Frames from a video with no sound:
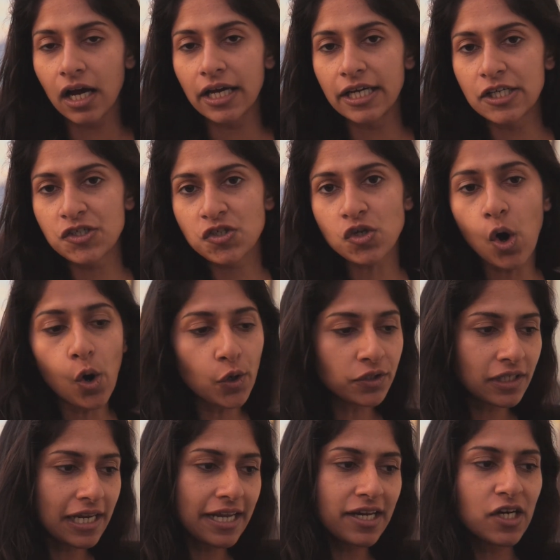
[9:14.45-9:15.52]
its
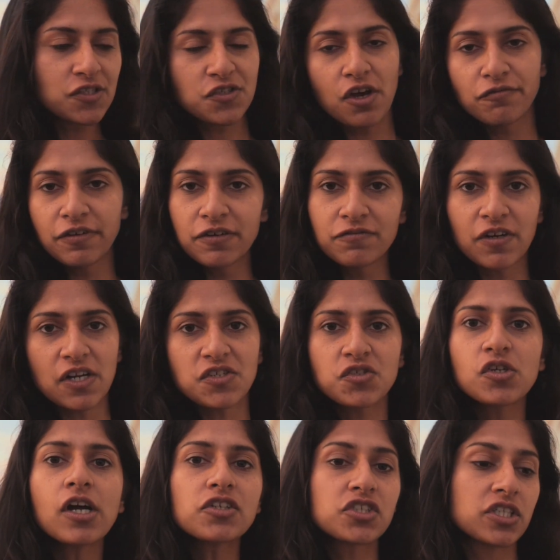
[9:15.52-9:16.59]
own layers of
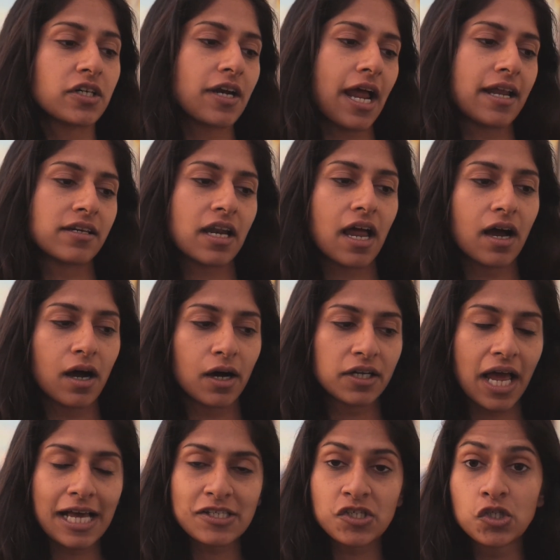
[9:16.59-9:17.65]
infrastructure and
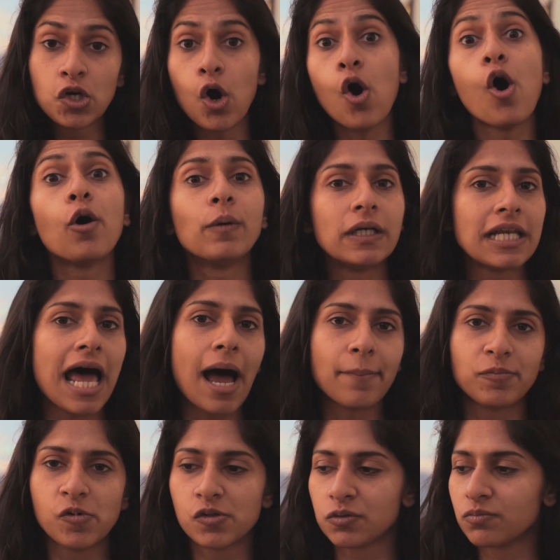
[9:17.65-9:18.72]
has no
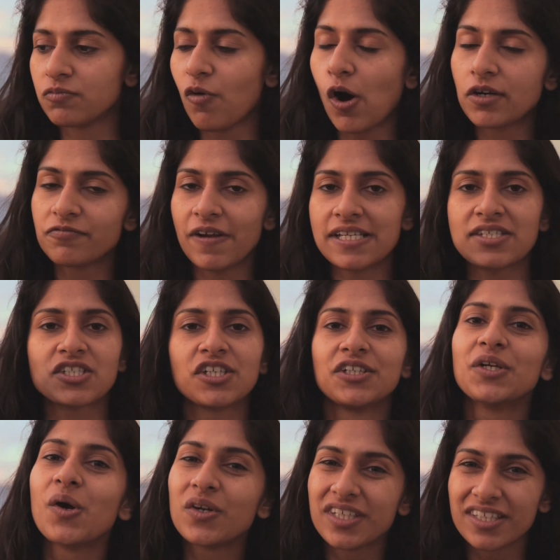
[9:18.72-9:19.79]
overlap with what Western
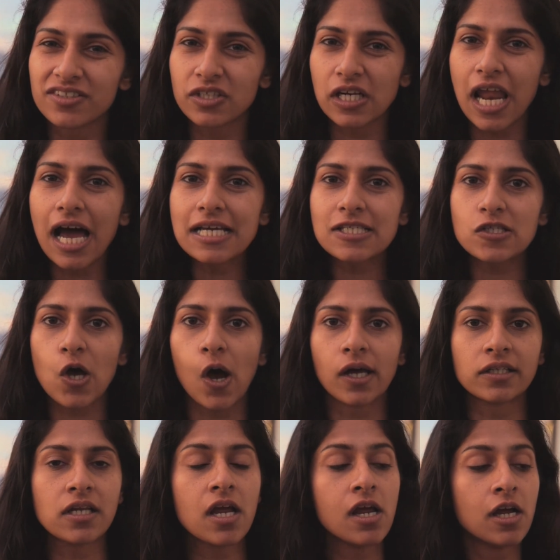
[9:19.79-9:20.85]
Union relies
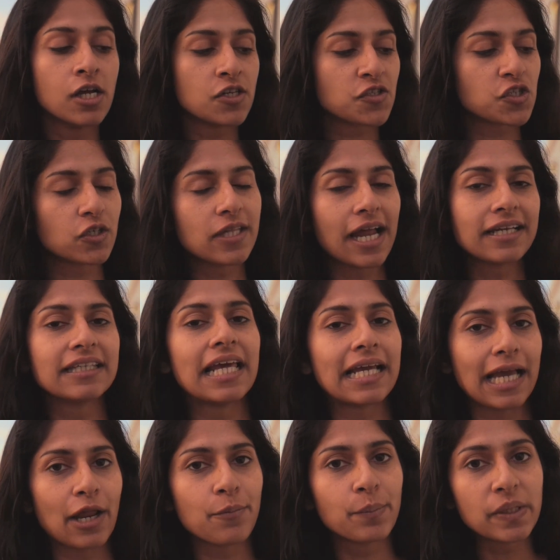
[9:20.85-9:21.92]
on, so that they
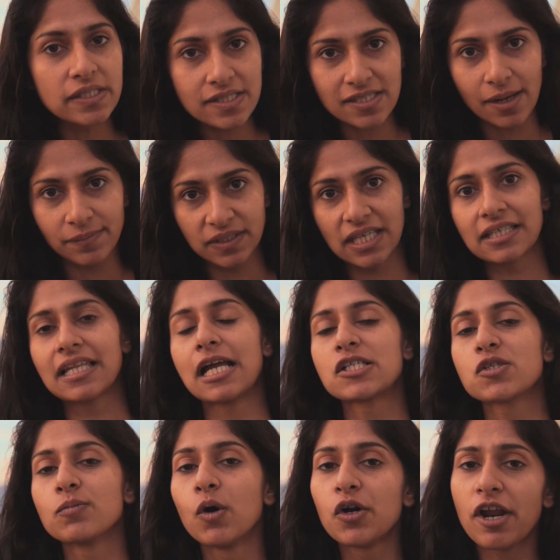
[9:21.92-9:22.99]
can build something
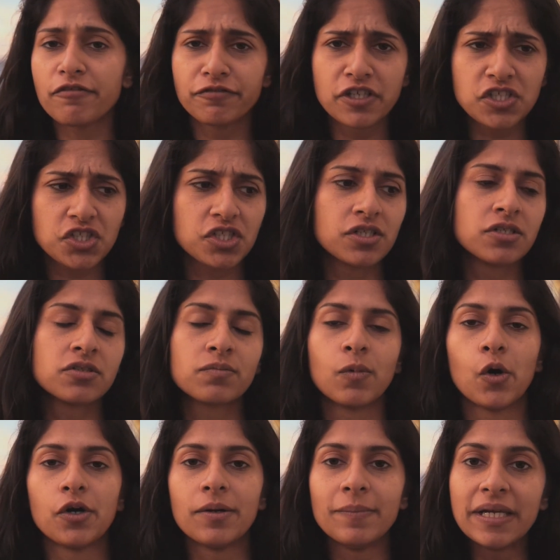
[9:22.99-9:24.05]
that's more efficient,
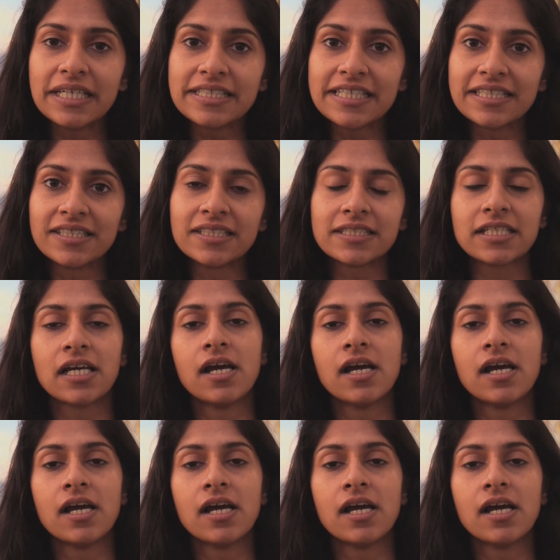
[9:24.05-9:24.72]
more immediate,